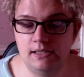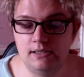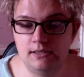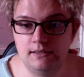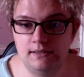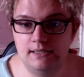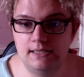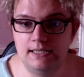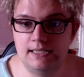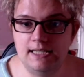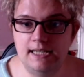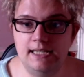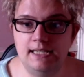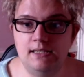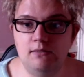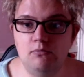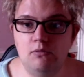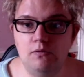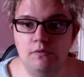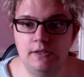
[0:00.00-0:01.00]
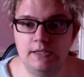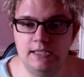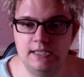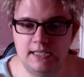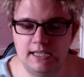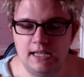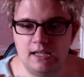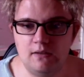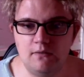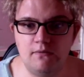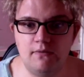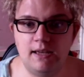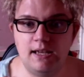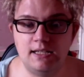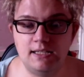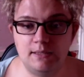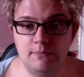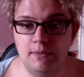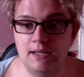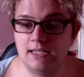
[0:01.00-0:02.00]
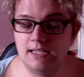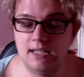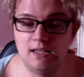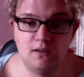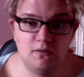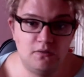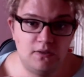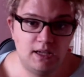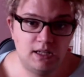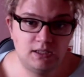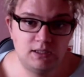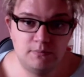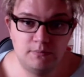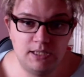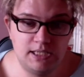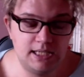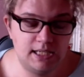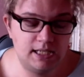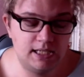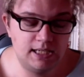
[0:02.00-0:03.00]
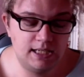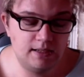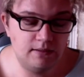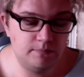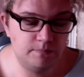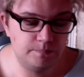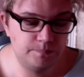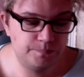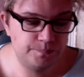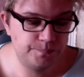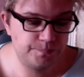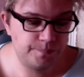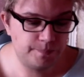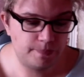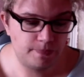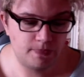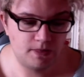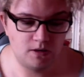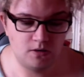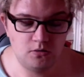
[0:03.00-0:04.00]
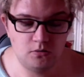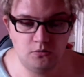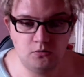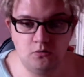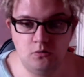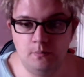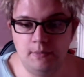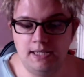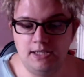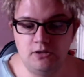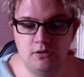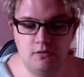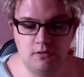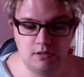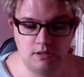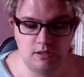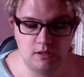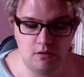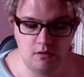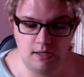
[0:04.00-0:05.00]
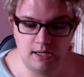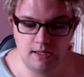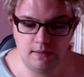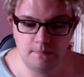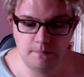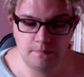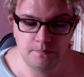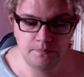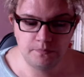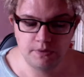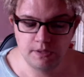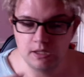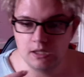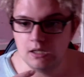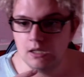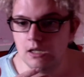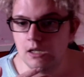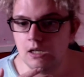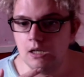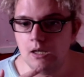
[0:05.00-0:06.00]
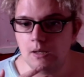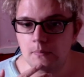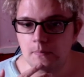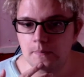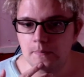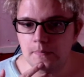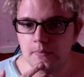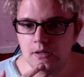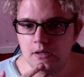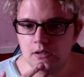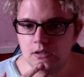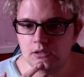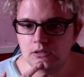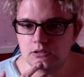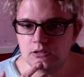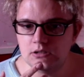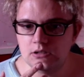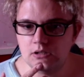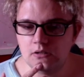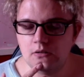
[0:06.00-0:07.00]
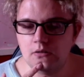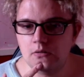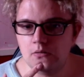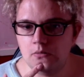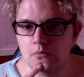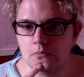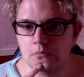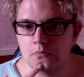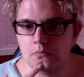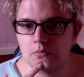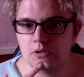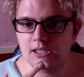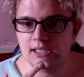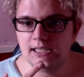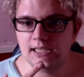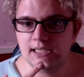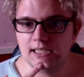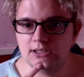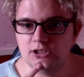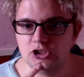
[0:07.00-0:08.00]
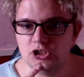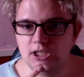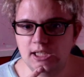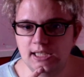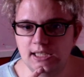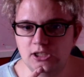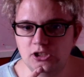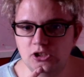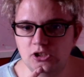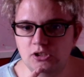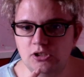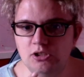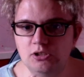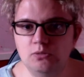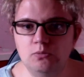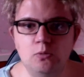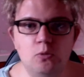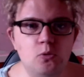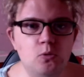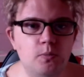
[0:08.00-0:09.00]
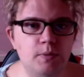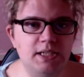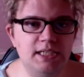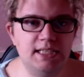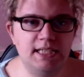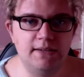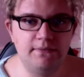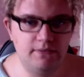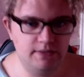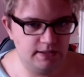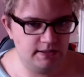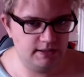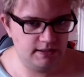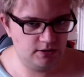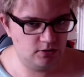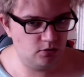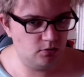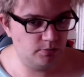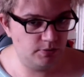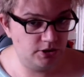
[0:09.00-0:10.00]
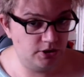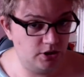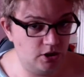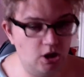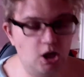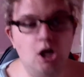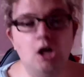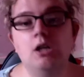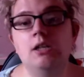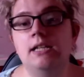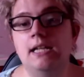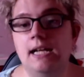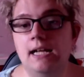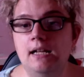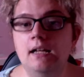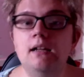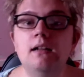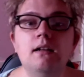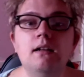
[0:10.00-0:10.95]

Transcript: it's going to take, or if it's take effect. It might take effect immediately, or it might do it slowly. But changes will be definitely coming along now.